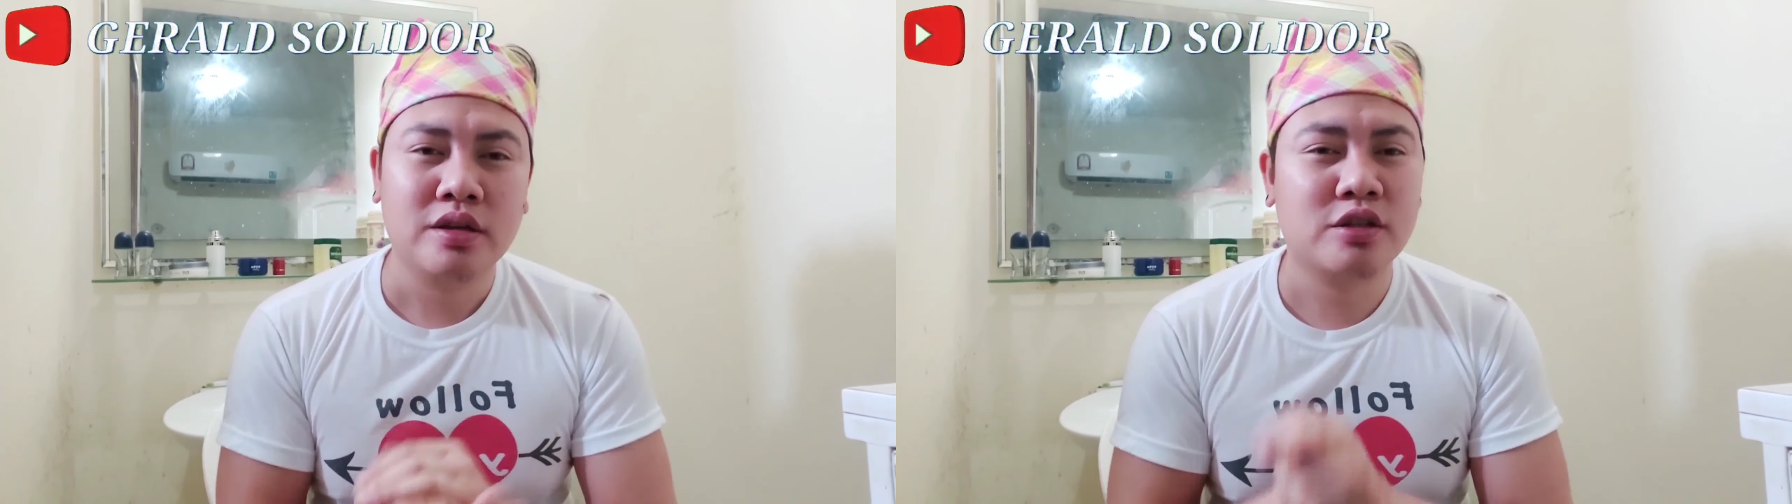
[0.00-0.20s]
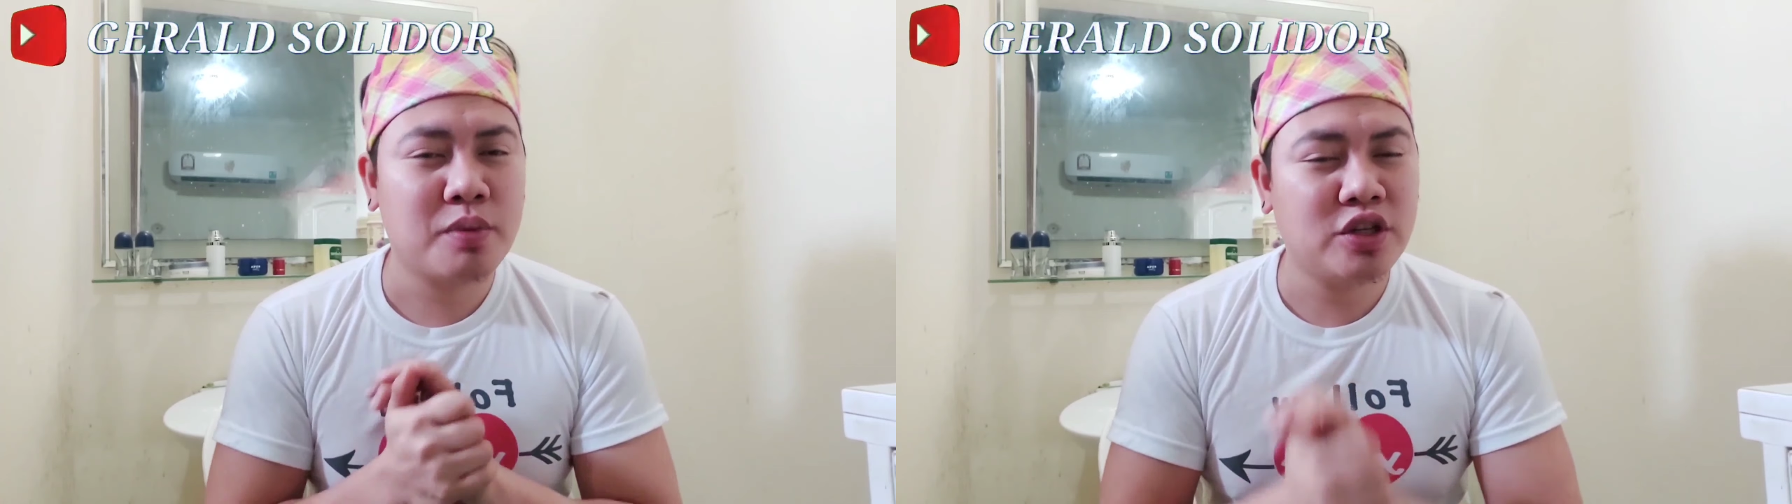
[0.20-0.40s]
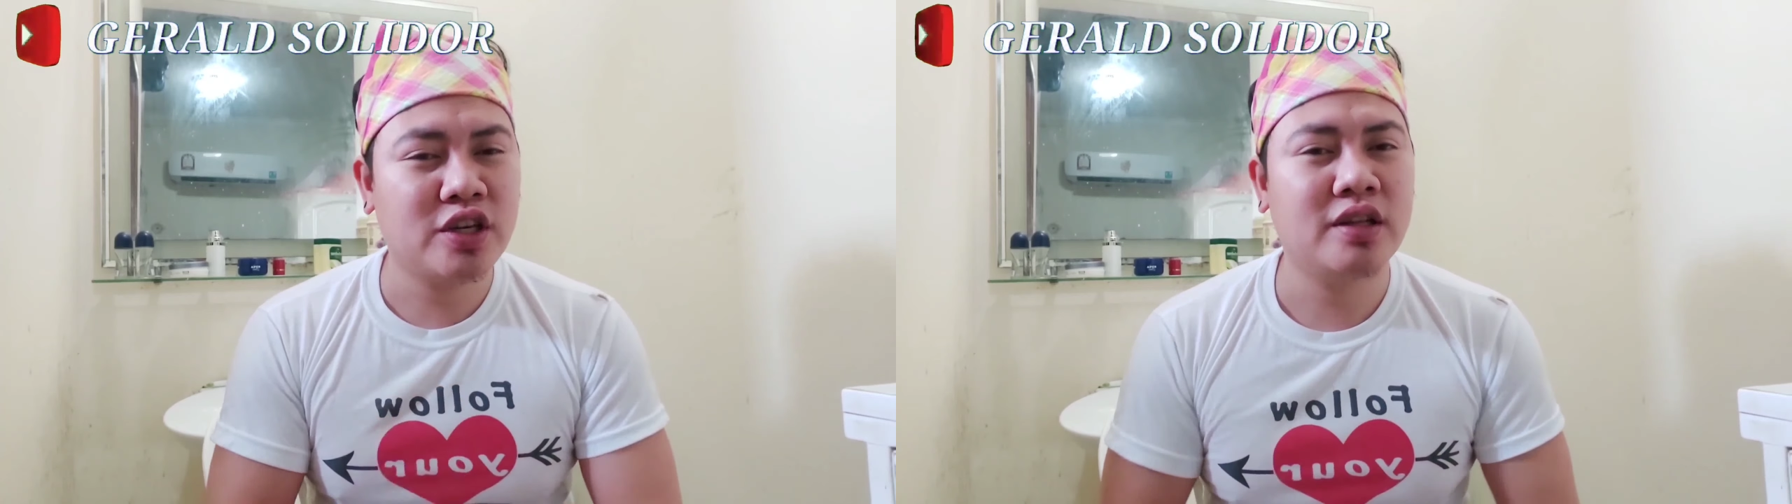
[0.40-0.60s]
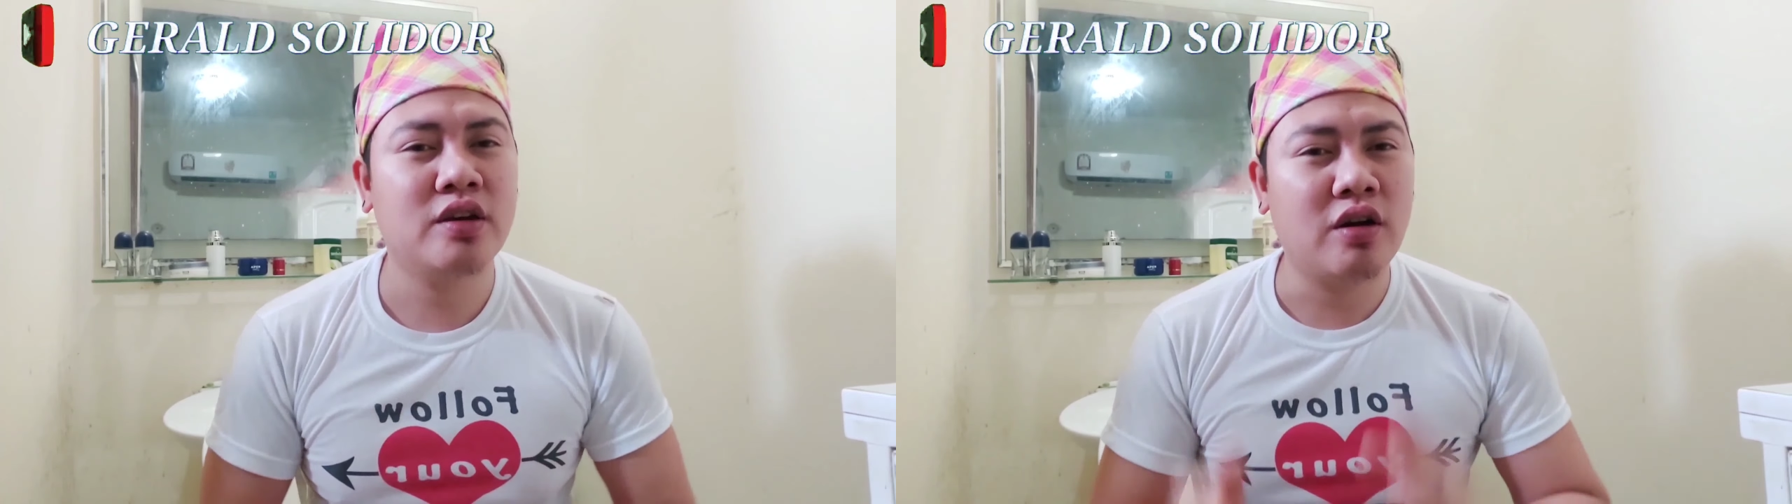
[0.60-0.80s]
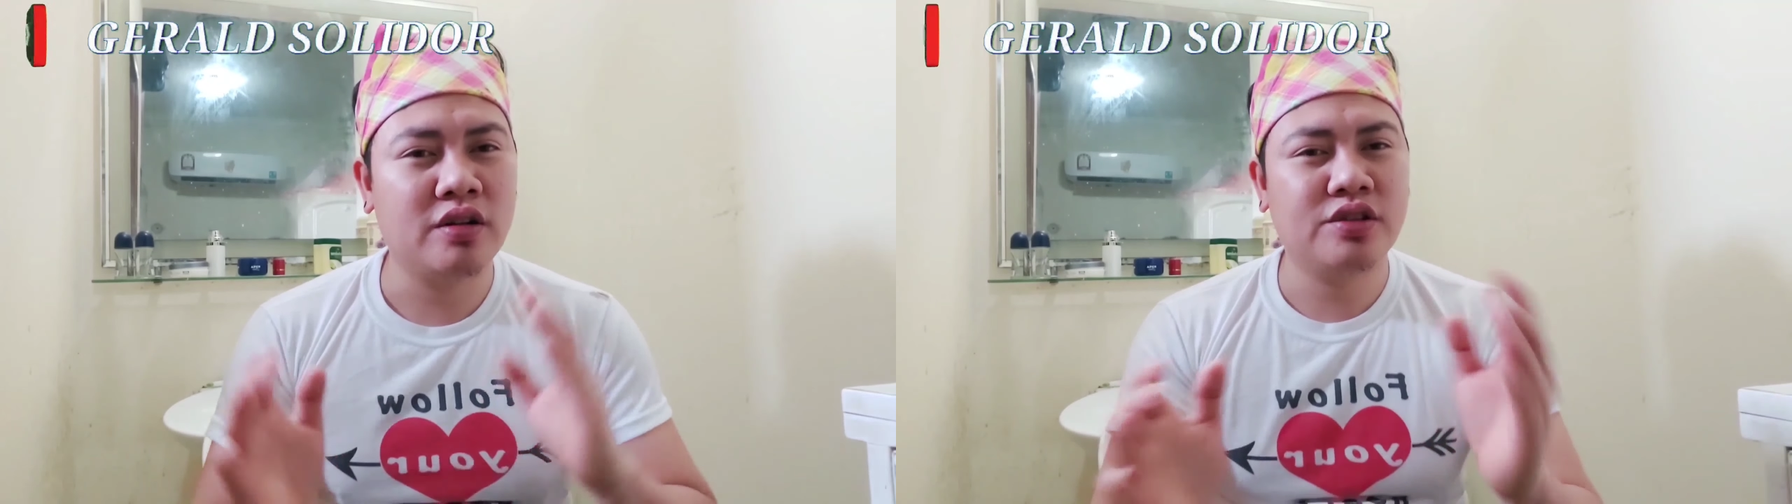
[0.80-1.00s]

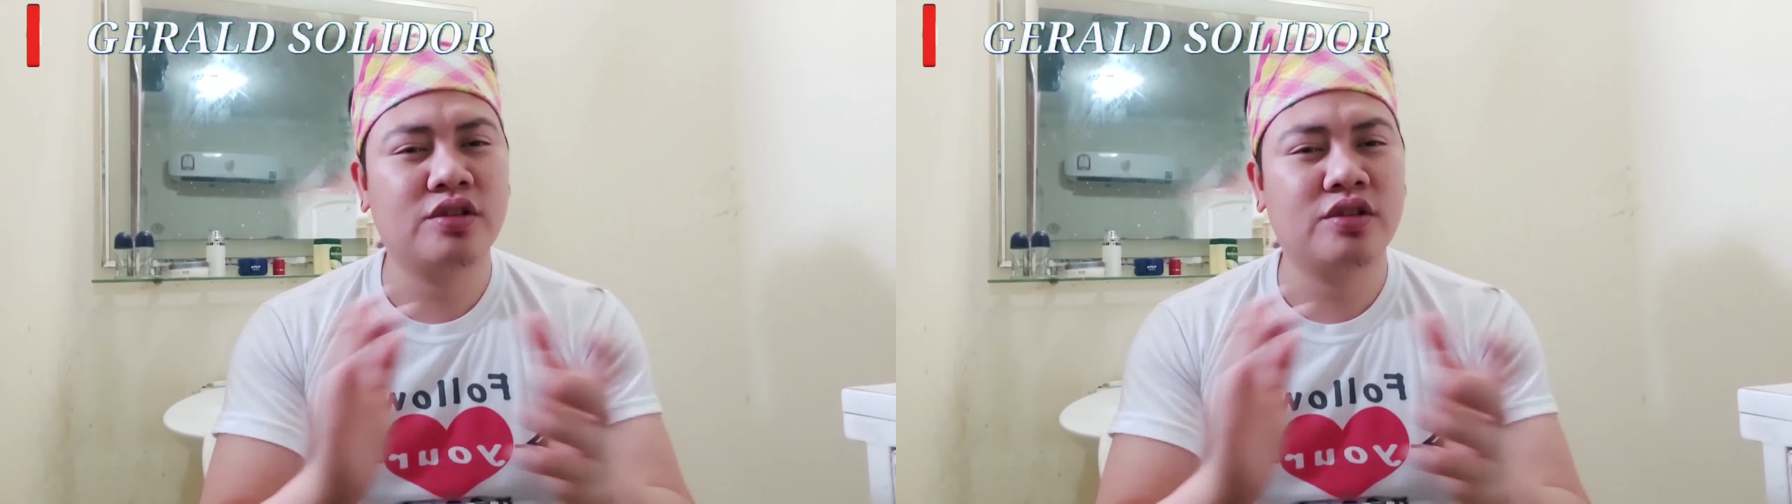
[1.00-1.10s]
especially old